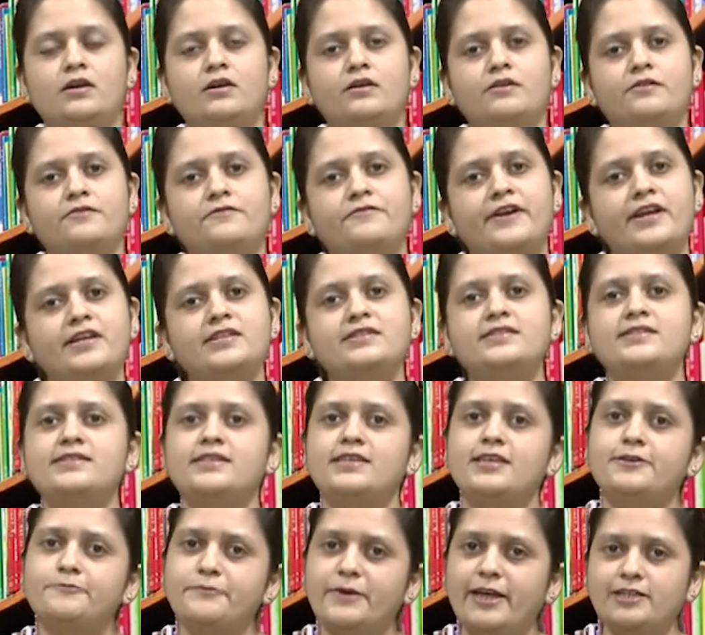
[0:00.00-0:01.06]
Friends,
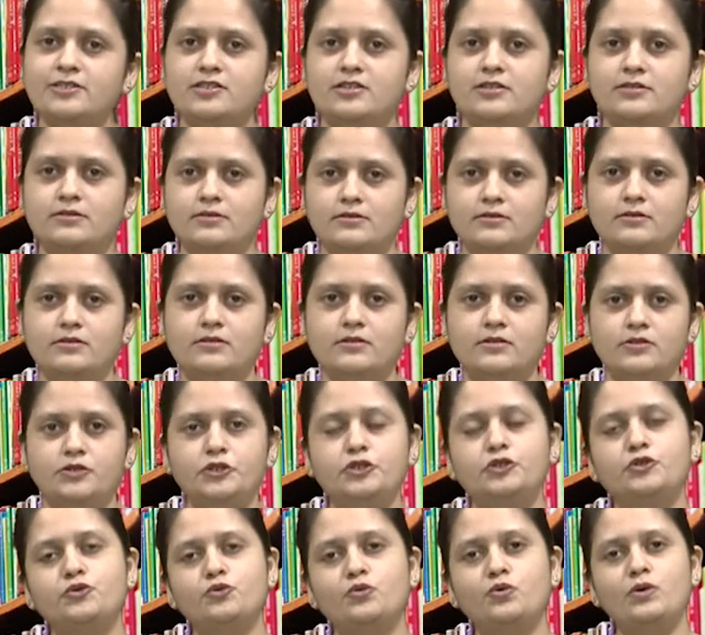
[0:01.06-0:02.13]
imagine
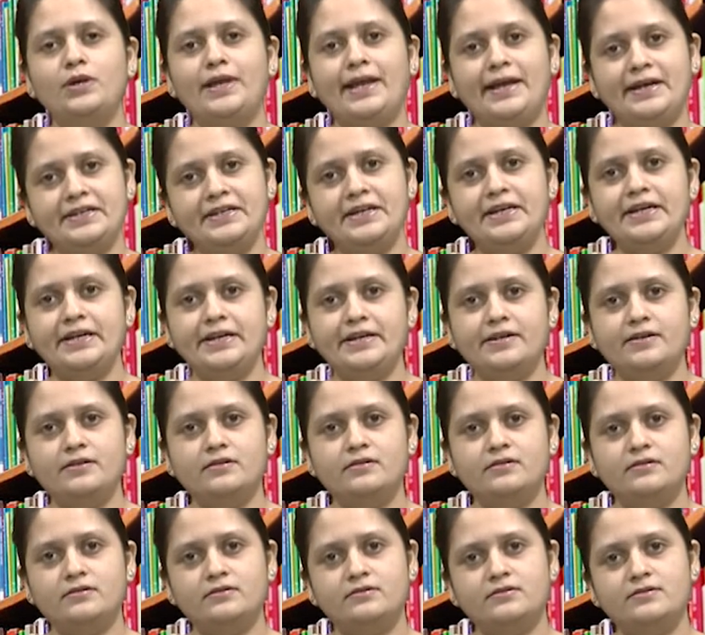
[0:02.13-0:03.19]
you lended
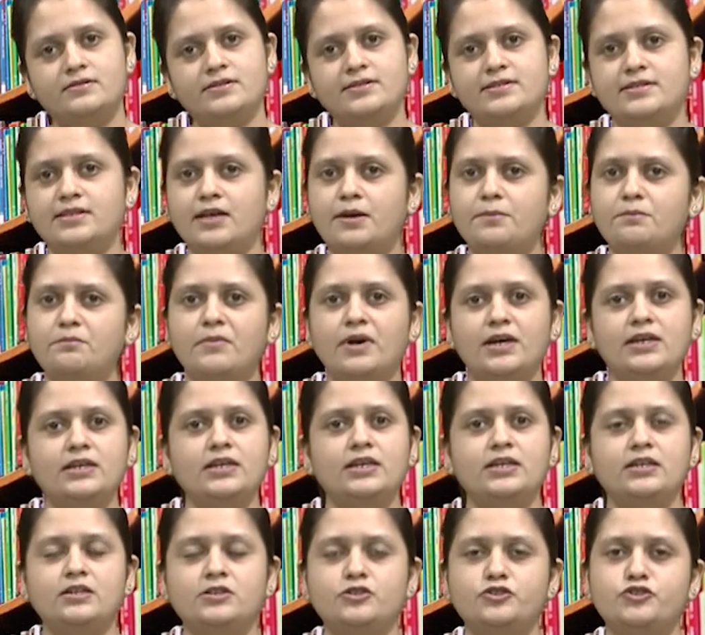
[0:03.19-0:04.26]
some
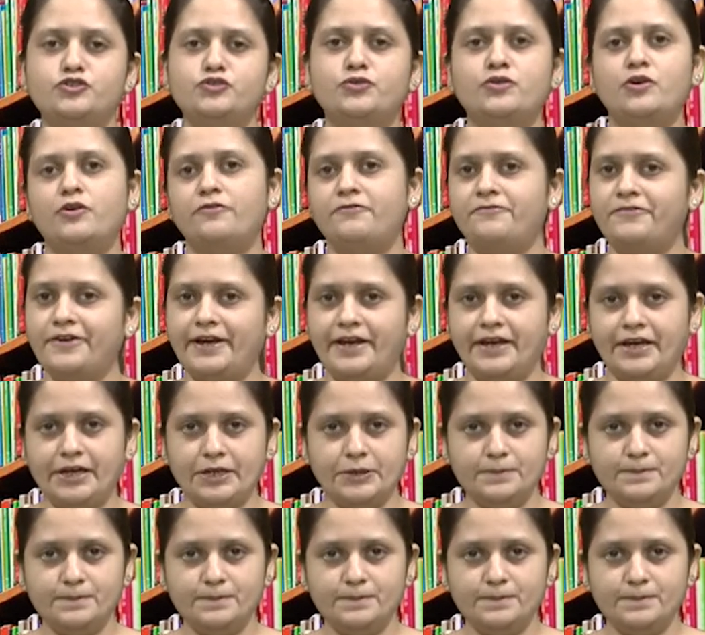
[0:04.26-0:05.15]
money to your friend